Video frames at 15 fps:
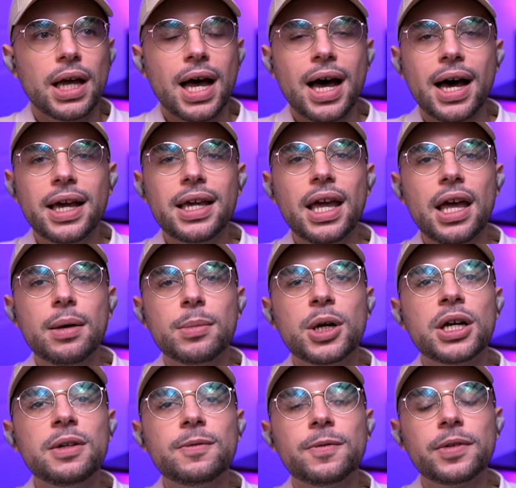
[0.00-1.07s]
I am
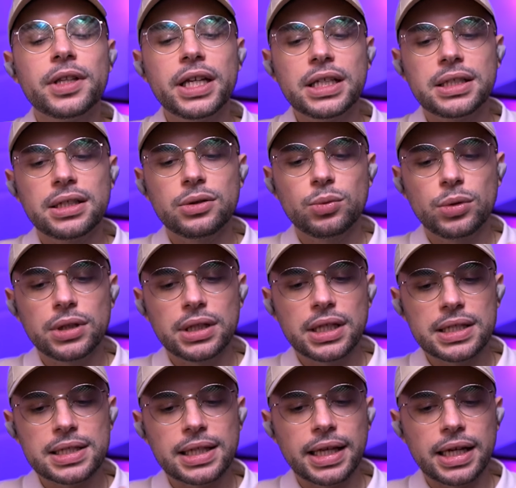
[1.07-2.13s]
conflicted with
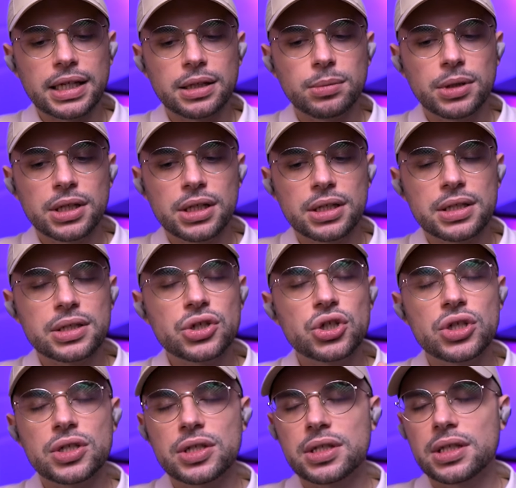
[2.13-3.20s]
this lady because
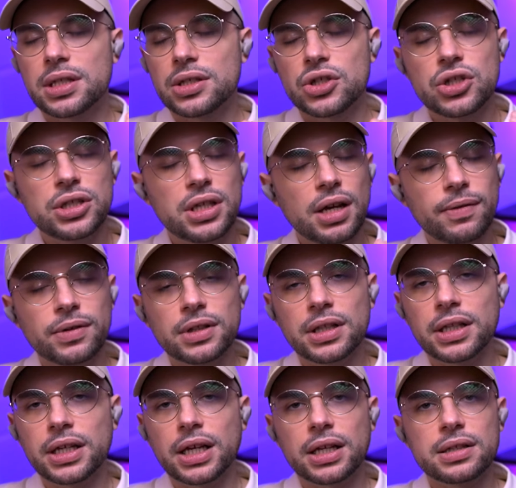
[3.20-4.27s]
she's she
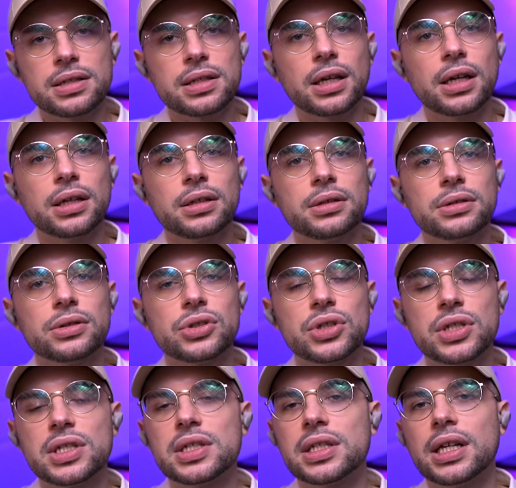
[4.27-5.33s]
definitely can sing.
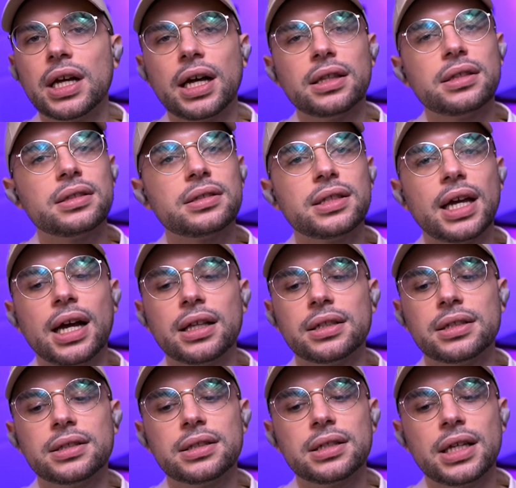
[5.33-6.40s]
She's got the
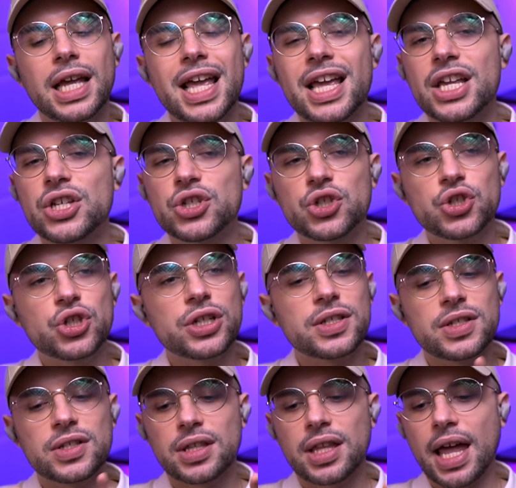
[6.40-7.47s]
talent. It's
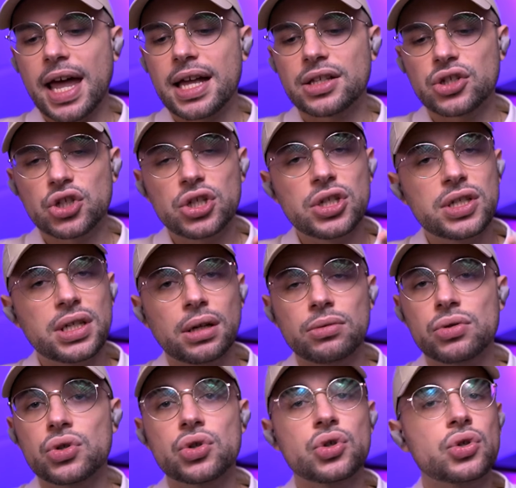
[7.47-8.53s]
just that she
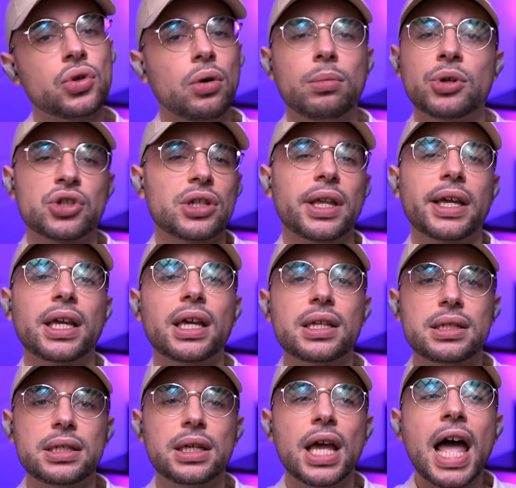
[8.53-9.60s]
sounds so much like
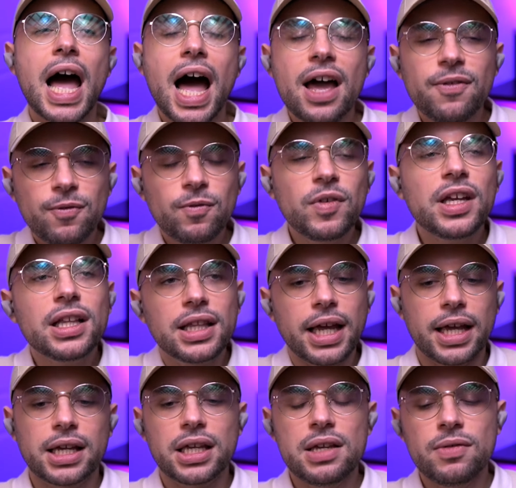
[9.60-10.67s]
KZ. I feel
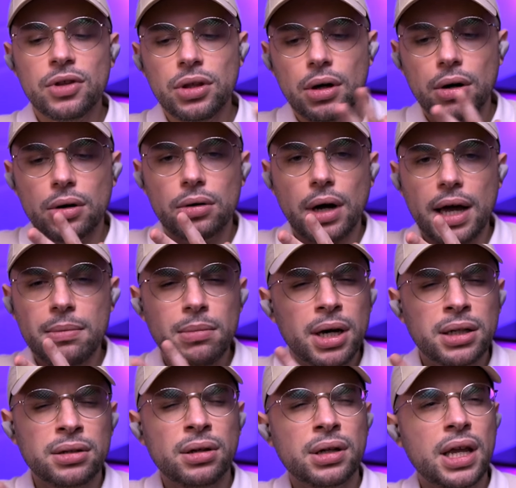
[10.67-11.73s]
like even though I
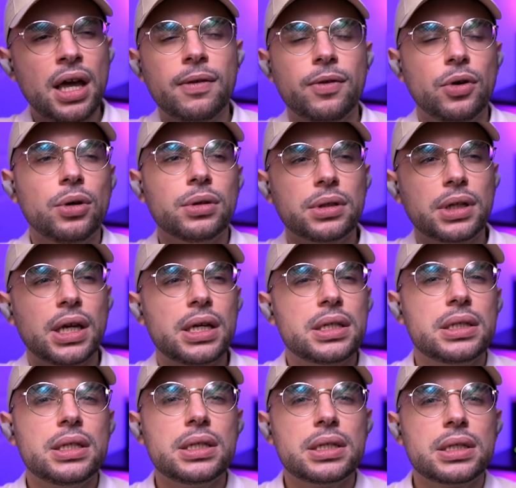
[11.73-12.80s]
might not have heard
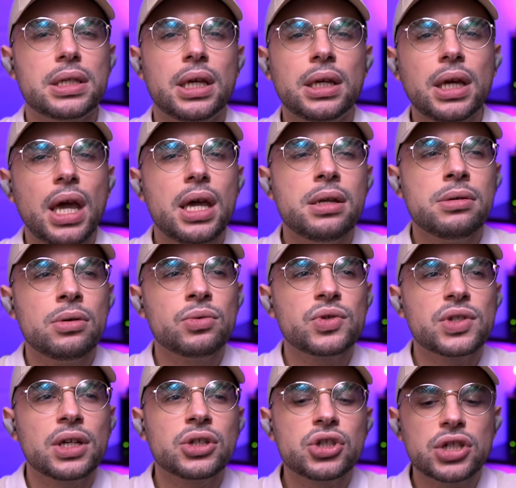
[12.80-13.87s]
KZ sing Ain't No
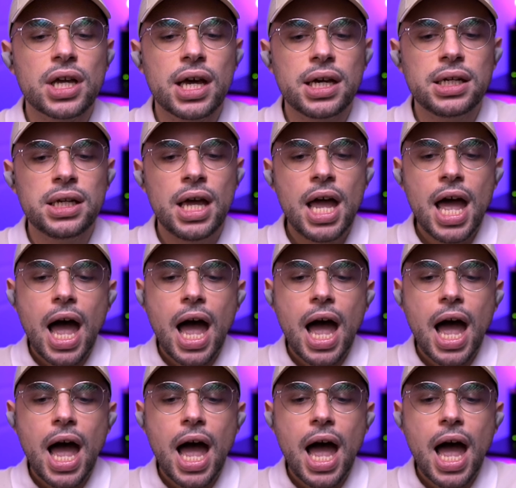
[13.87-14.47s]
Sunshine,